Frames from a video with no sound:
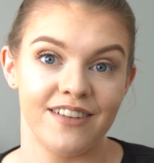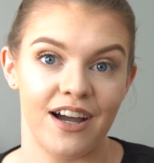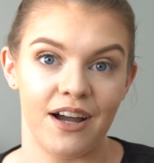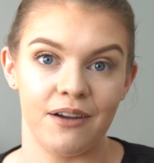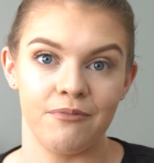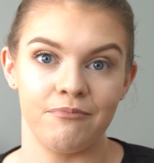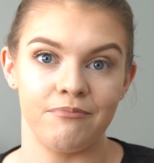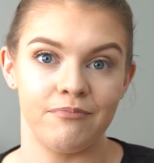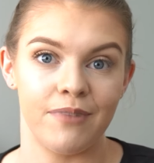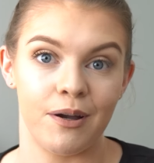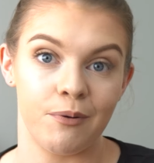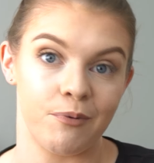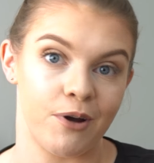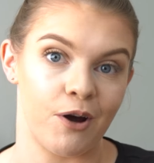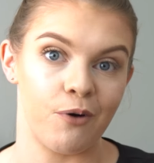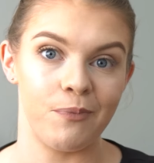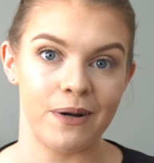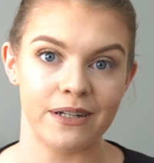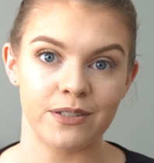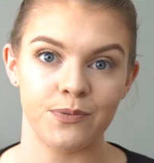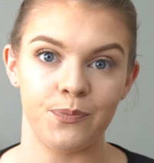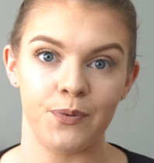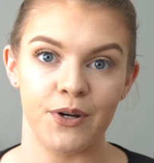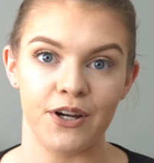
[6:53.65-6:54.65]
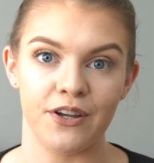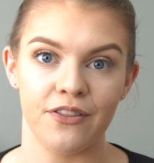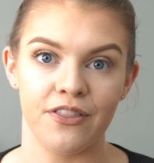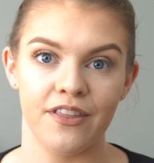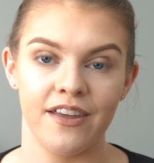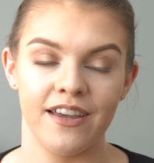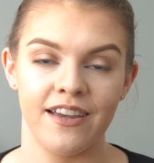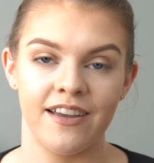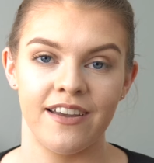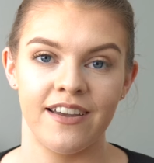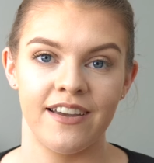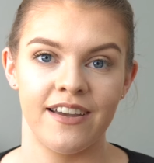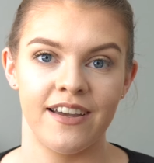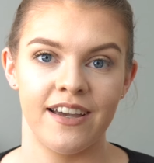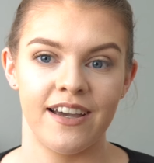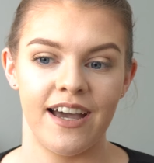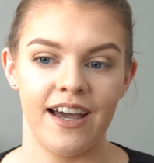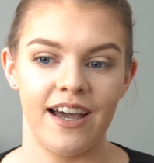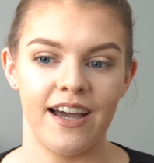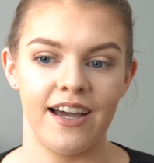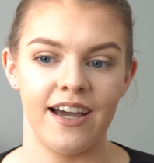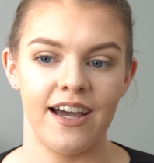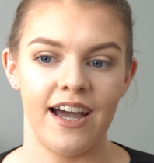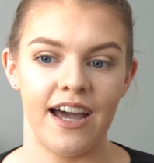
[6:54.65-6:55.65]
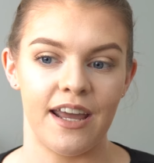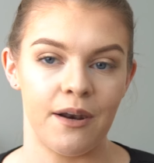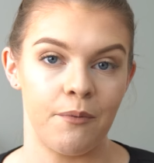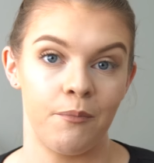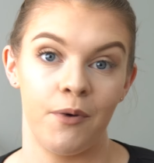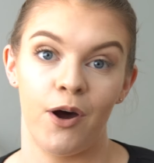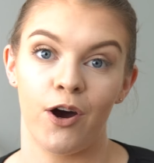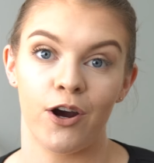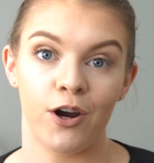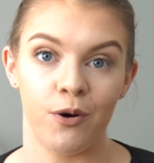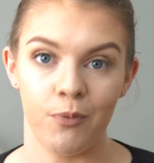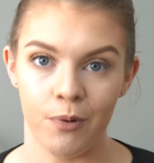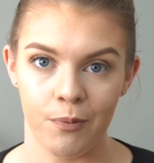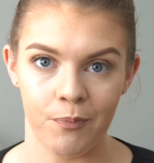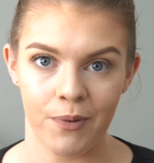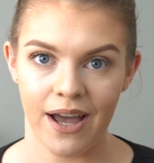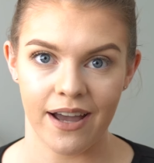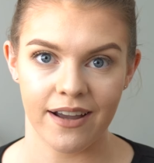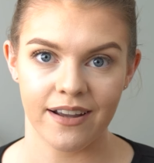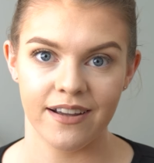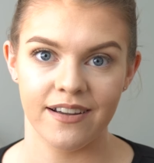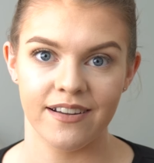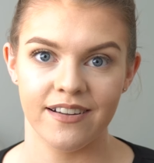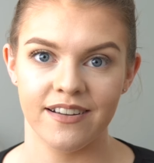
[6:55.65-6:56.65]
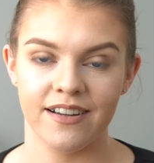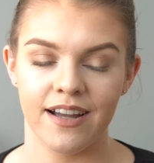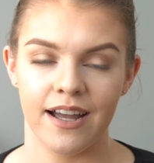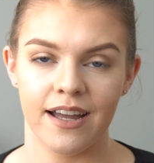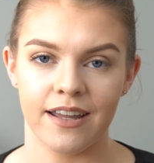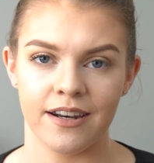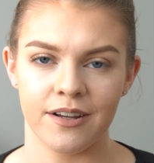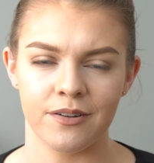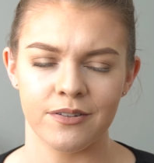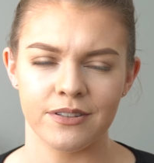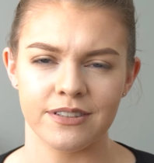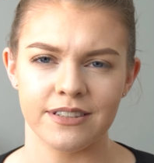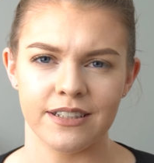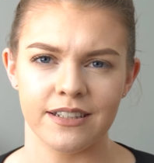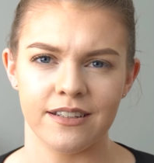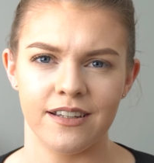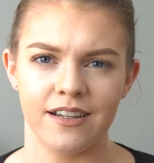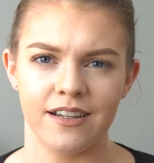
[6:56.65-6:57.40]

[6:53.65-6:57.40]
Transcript: I'm going back to Perth, and I'm not coming back." And I was